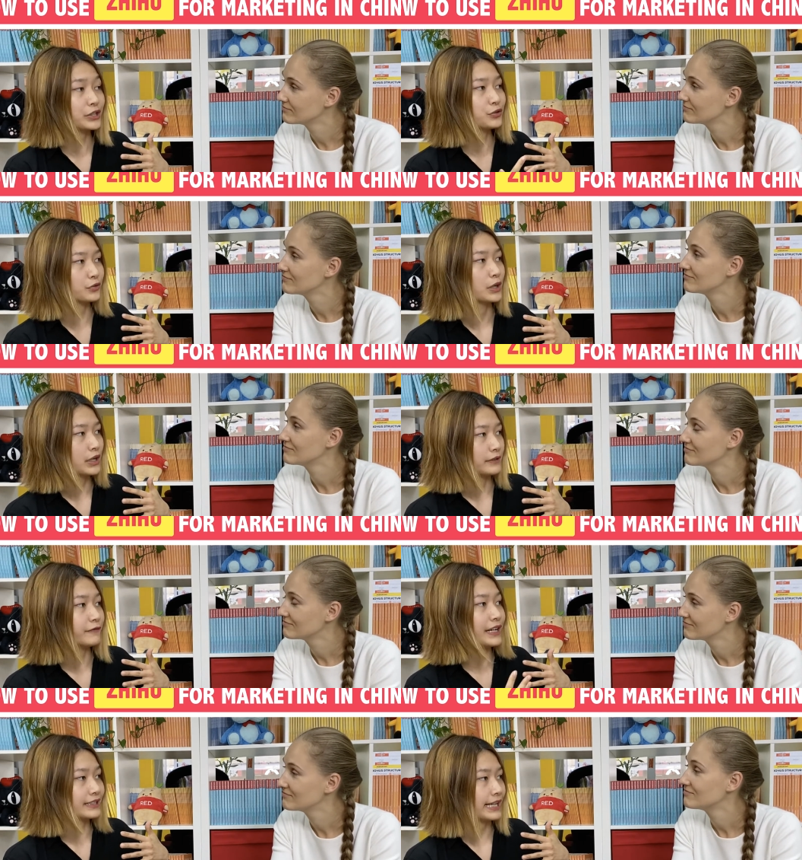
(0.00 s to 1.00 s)
Speaker 1: need to
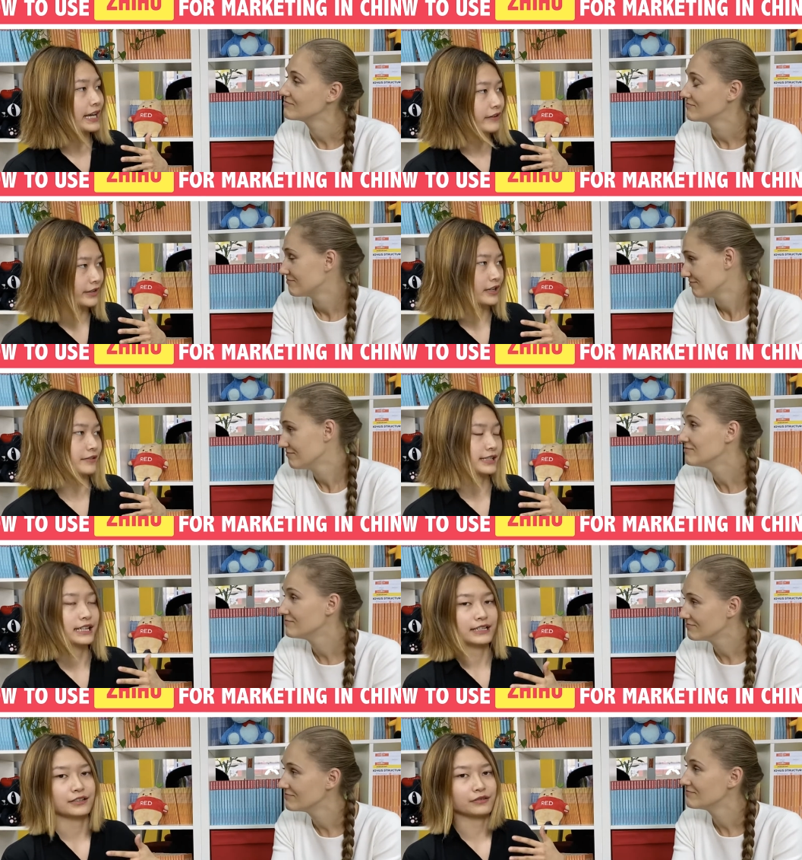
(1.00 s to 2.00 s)
invite the KOLs.
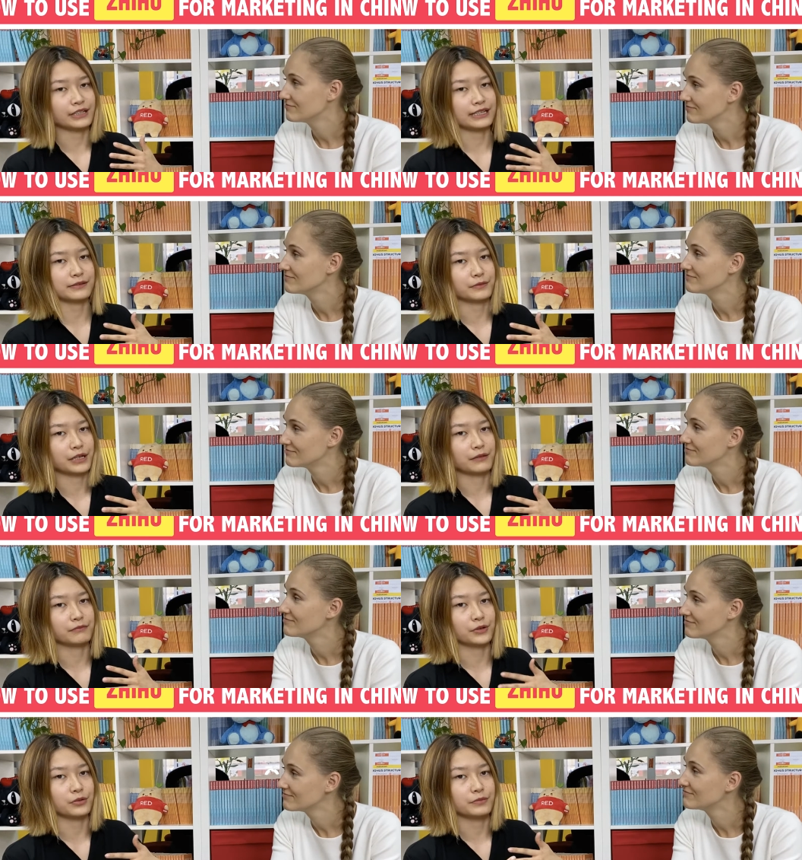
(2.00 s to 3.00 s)
Mm. So it's
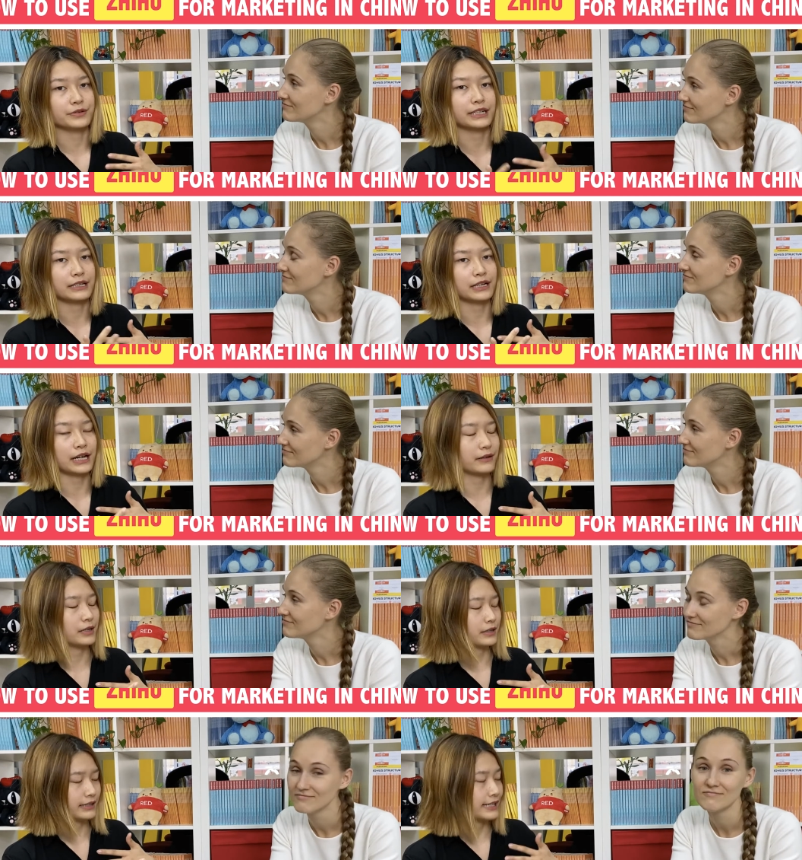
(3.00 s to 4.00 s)
um, mostly uh,
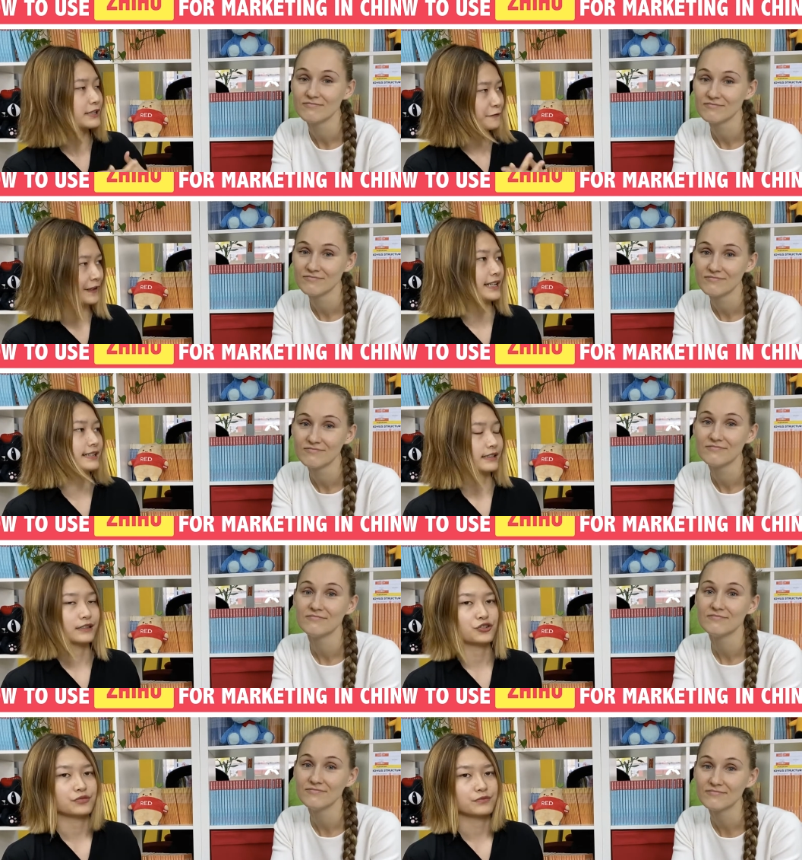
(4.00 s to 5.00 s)
this phase
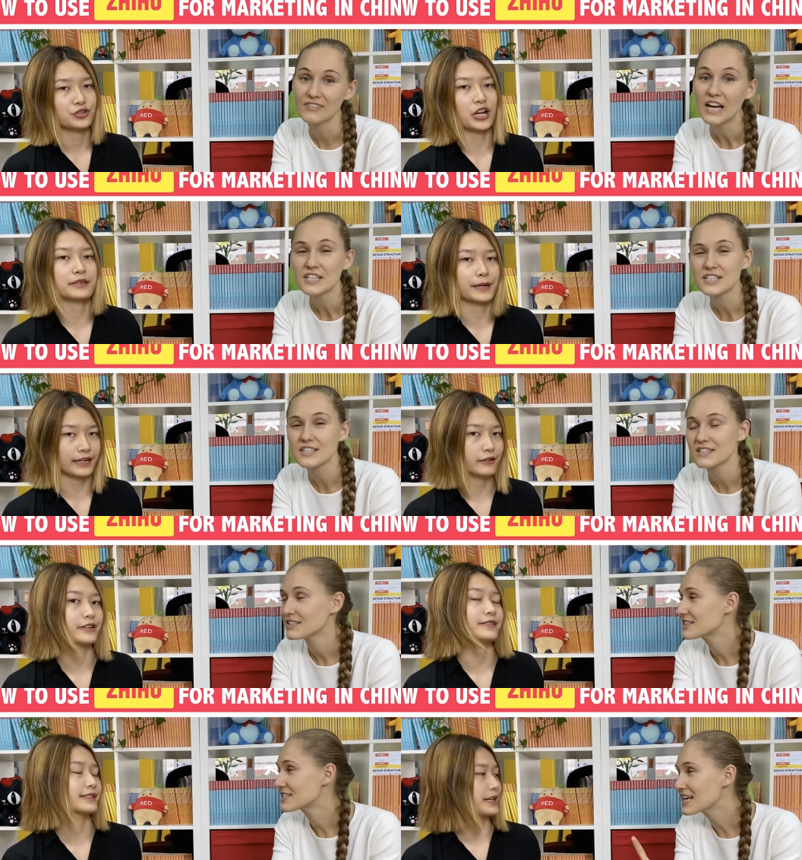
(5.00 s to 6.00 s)
mm. chargeback
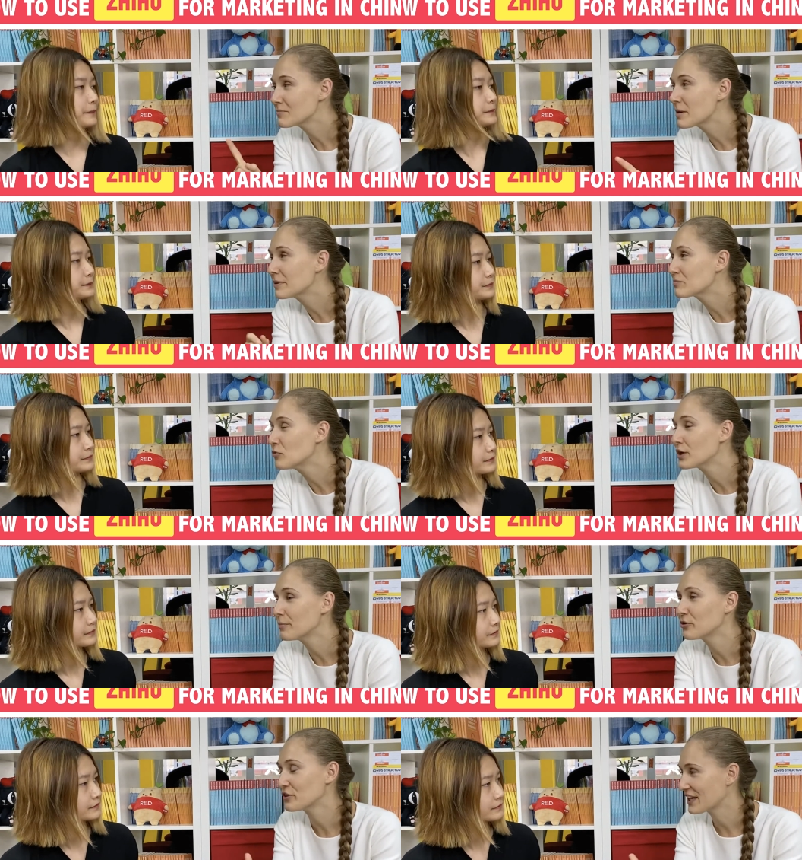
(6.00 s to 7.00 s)
Speaker 2: Tell me a bit more
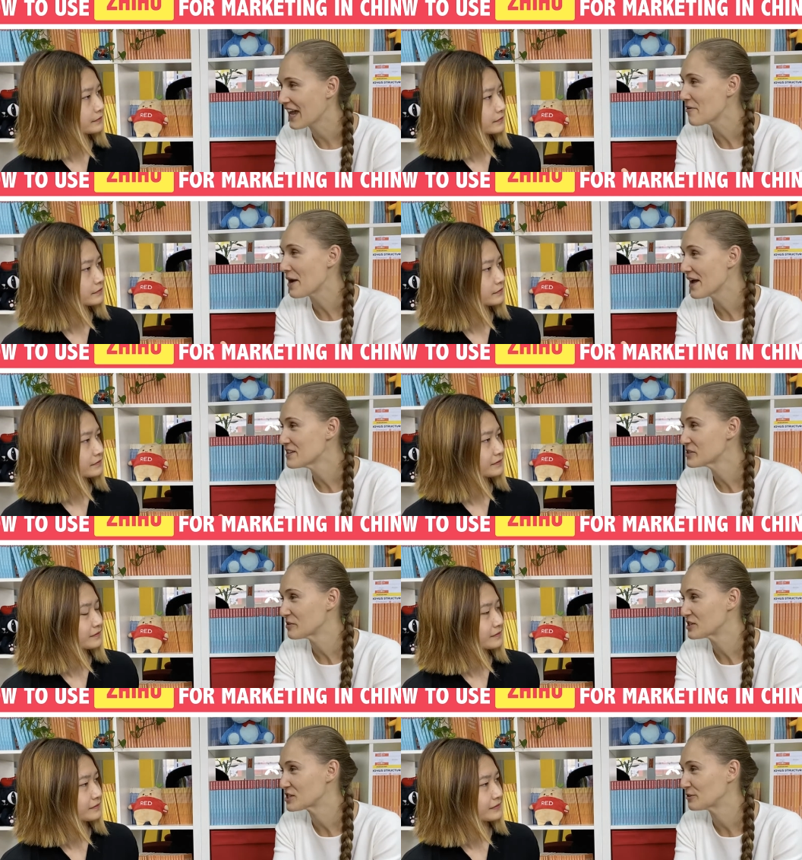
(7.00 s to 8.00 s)
about the KOLs
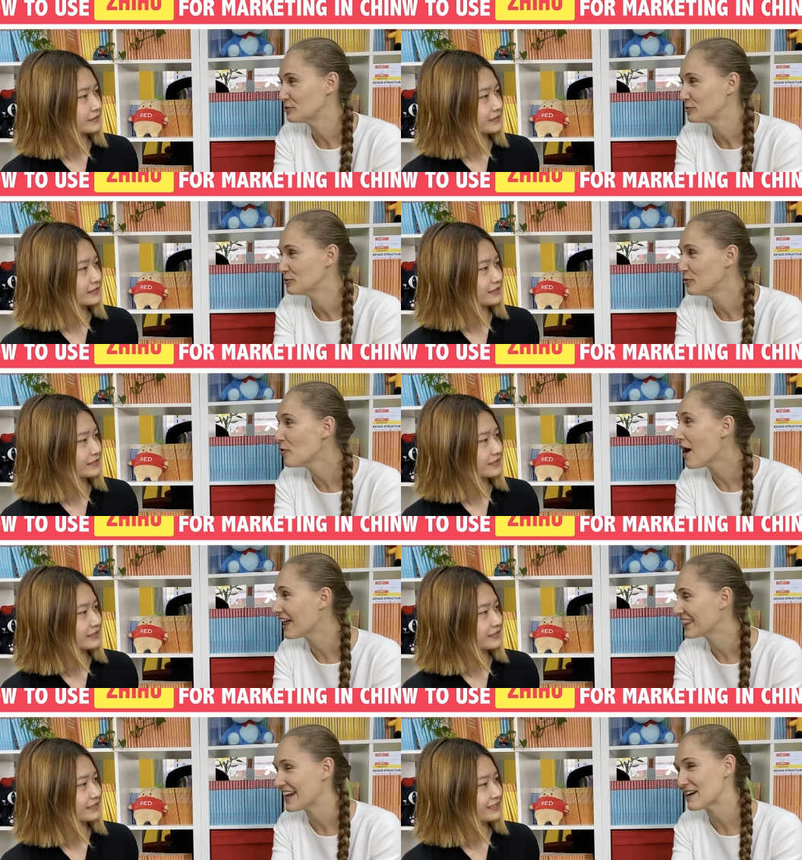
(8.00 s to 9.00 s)
on Zhihu. Who
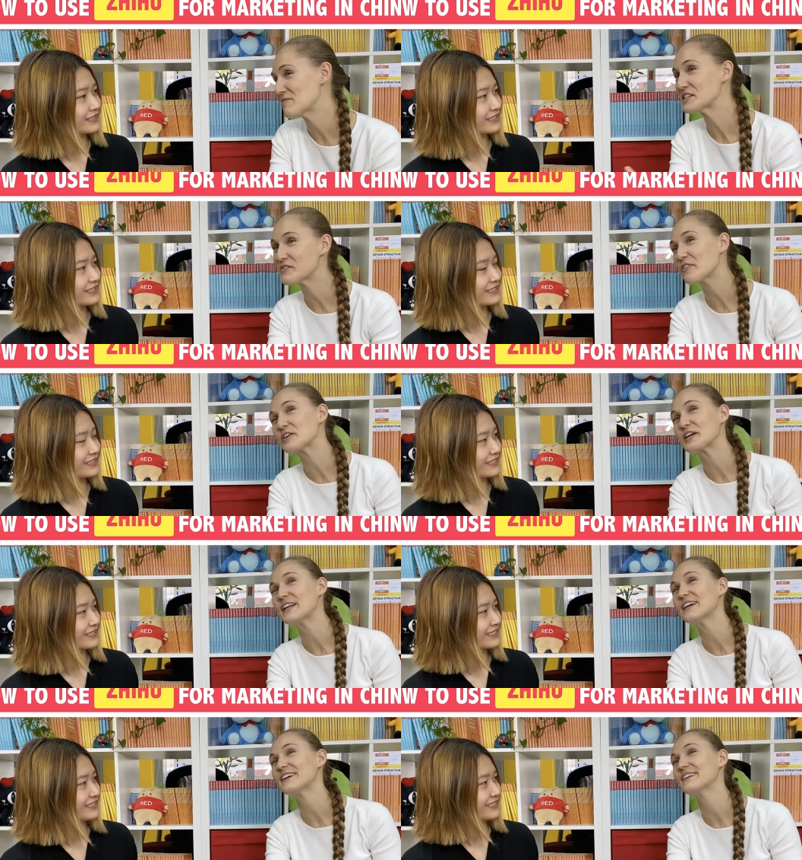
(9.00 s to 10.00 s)
are they? I mean, it's very
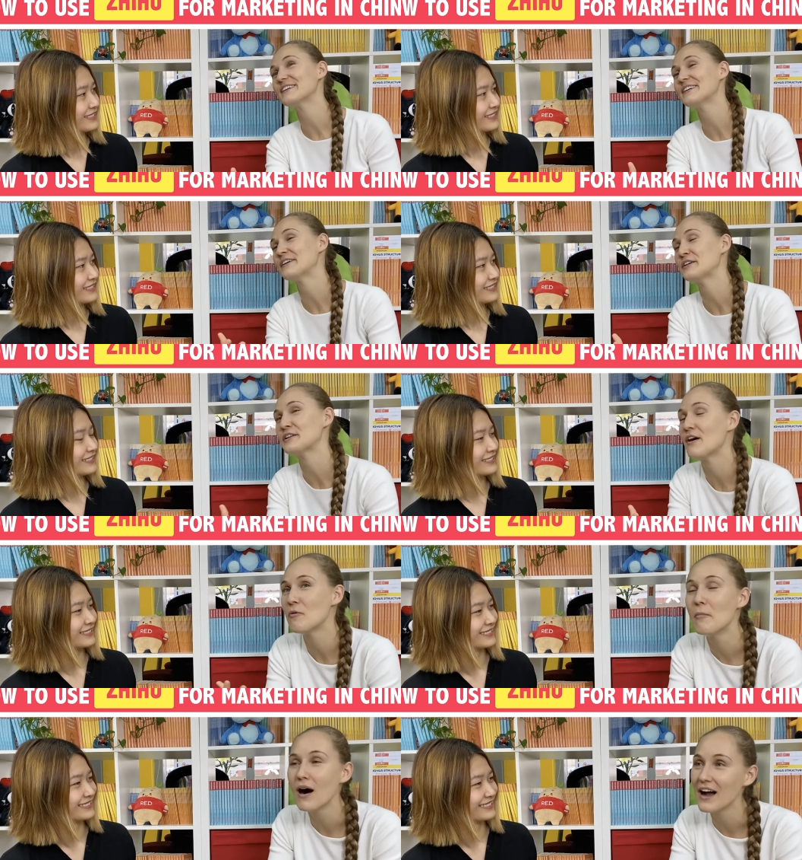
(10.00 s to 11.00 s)
clear uh, in
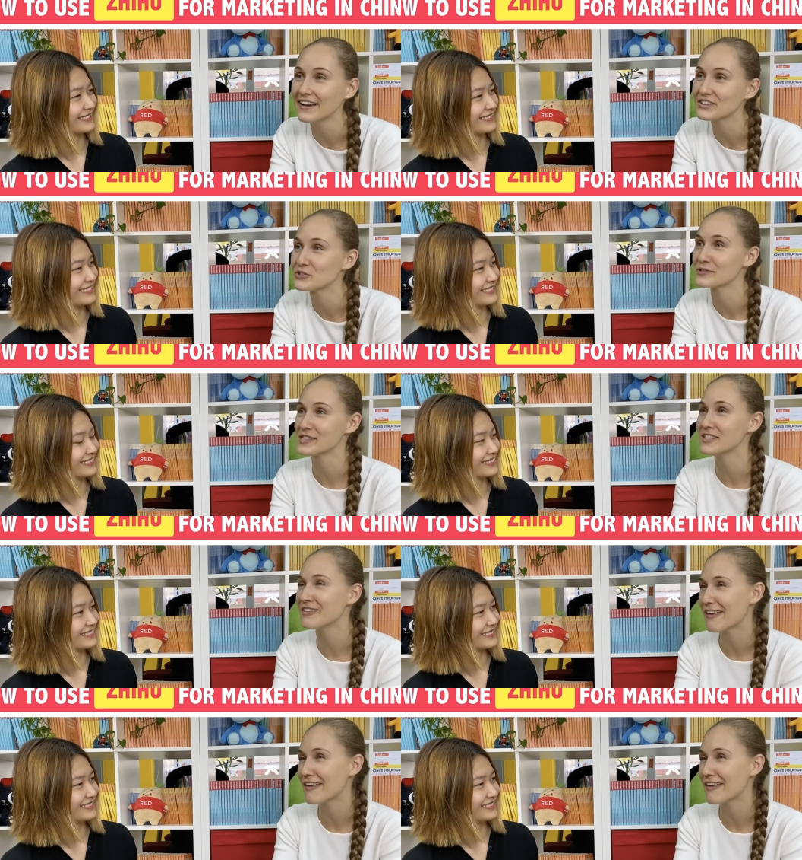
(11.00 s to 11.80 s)
our mind to see